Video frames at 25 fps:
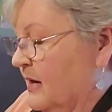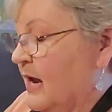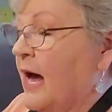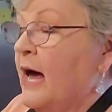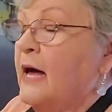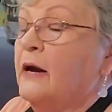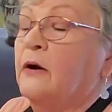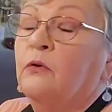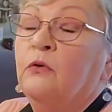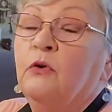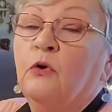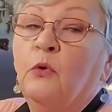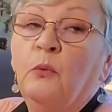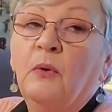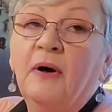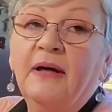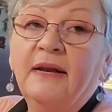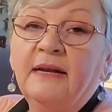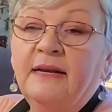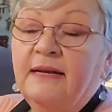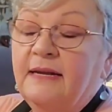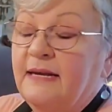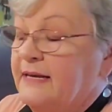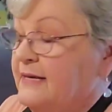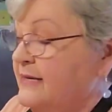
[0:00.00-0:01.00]
I don't know
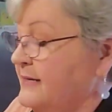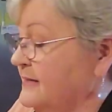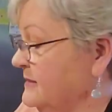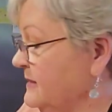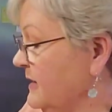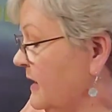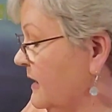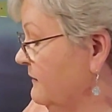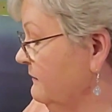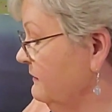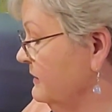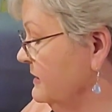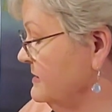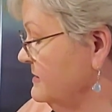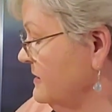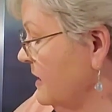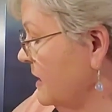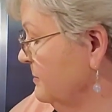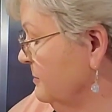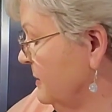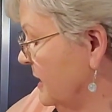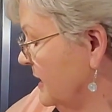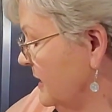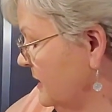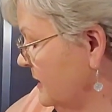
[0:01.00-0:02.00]
what it is. Every
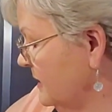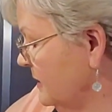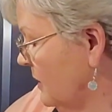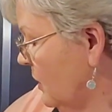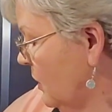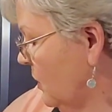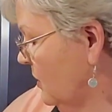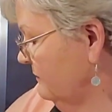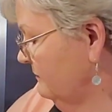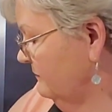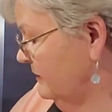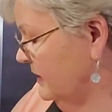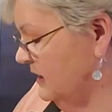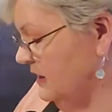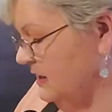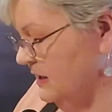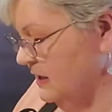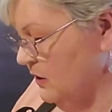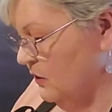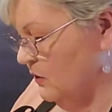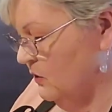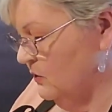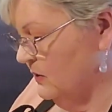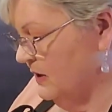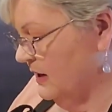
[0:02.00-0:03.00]
time I get on
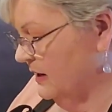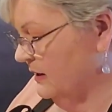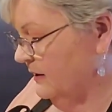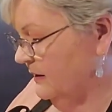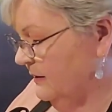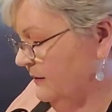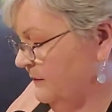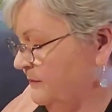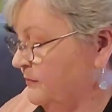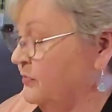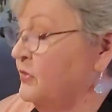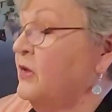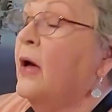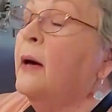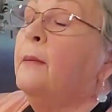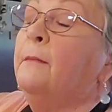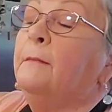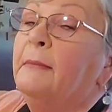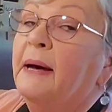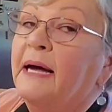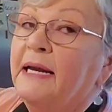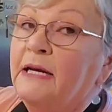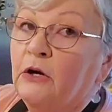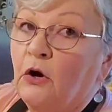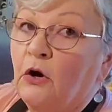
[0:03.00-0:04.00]
video, my